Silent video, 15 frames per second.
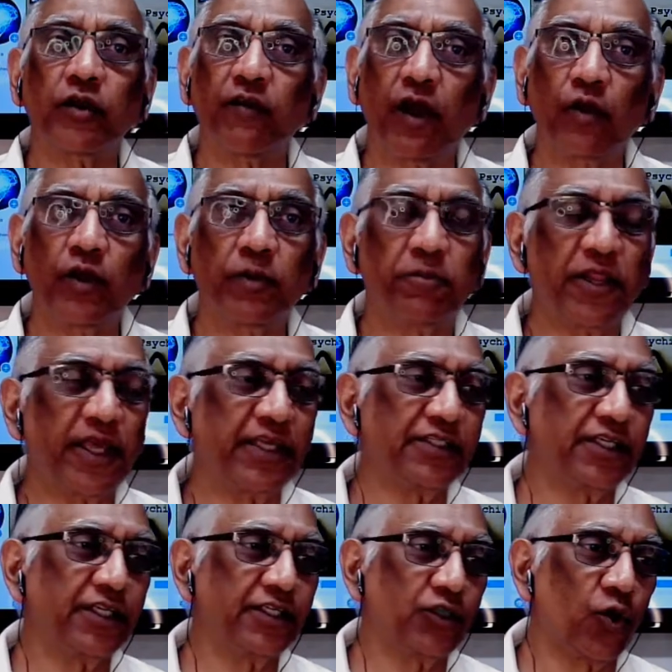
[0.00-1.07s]
crowded
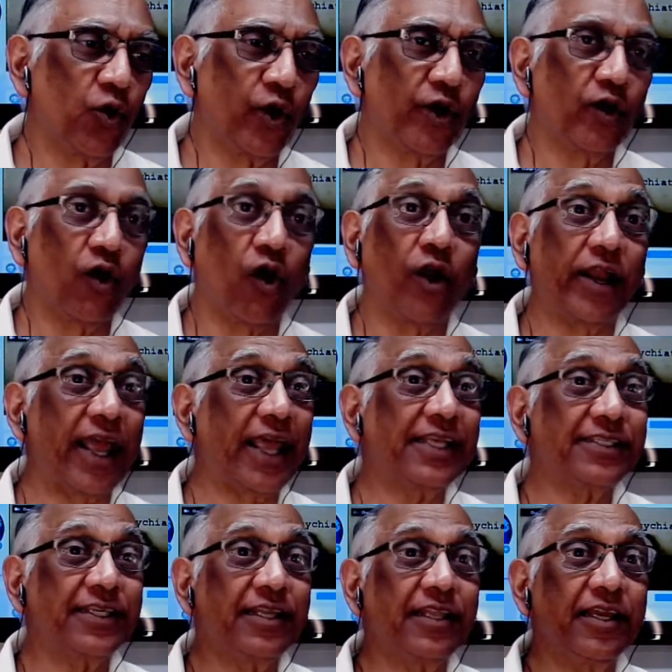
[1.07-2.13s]
places, going on
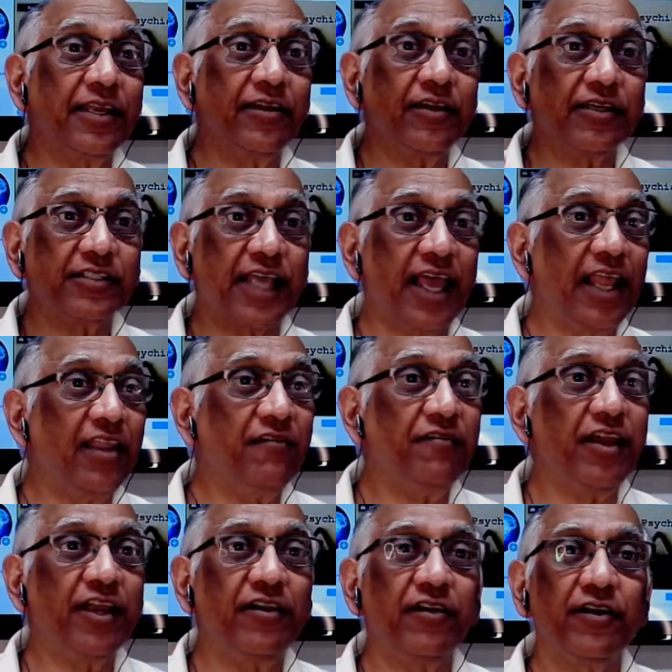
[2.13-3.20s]
escalators,
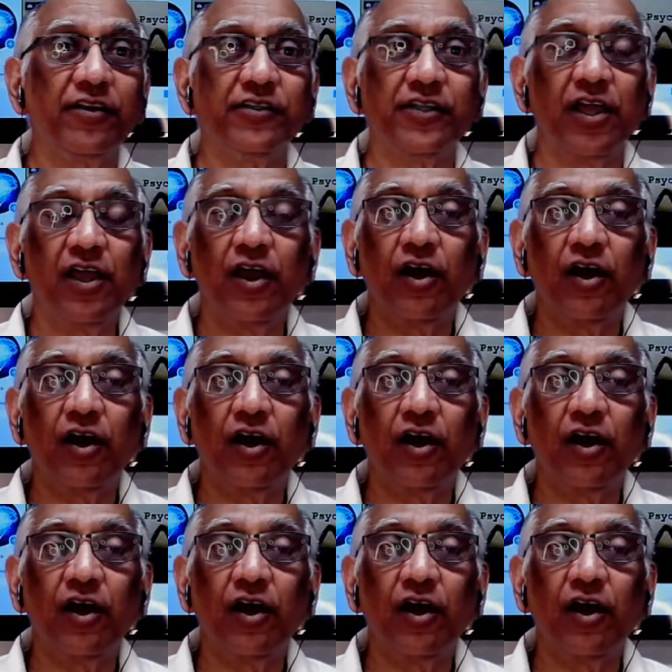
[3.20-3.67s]
elevators,